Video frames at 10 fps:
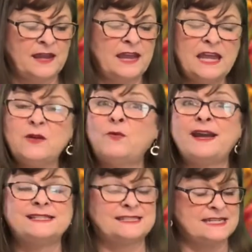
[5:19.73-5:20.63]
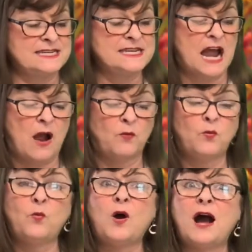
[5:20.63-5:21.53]
He wasted not
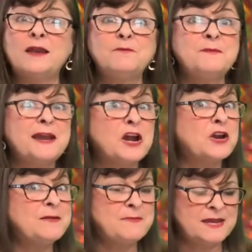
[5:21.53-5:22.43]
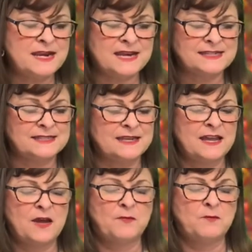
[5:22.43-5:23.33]
one merry minute.
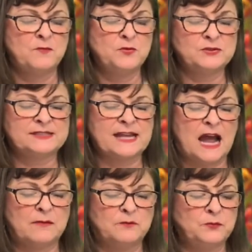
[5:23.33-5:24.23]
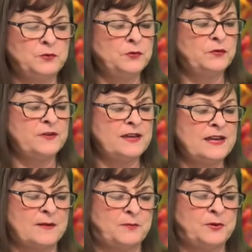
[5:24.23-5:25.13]
Moose got moving
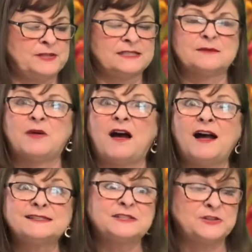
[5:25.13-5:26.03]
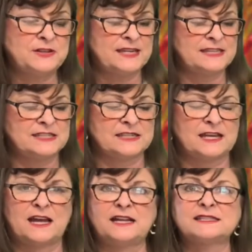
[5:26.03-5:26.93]
and putting some hustle into the
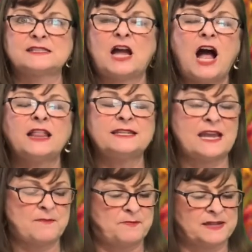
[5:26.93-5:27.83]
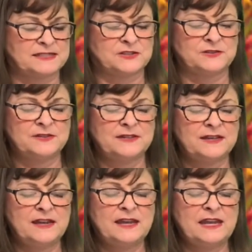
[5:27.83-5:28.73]
holiday bustle.
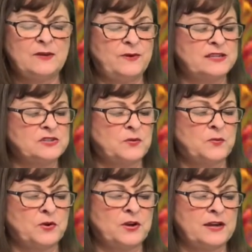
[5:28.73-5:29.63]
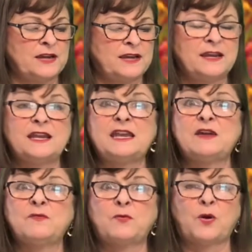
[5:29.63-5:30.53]
He went to work. He
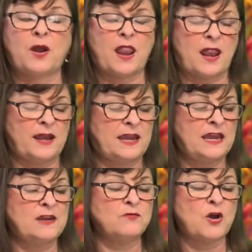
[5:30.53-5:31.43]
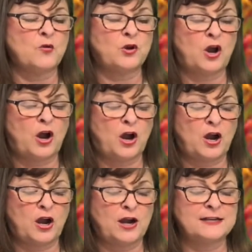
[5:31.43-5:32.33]
wrote
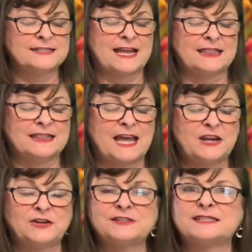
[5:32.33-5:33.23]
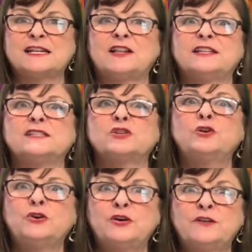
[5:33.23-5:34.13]
cards and letters till his
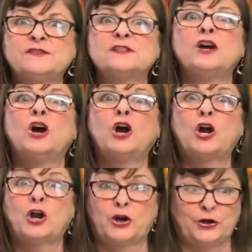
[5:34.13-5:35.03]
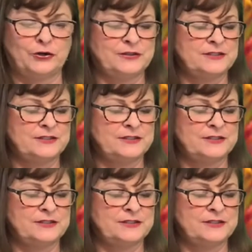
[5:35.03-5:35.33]
hooves hurt.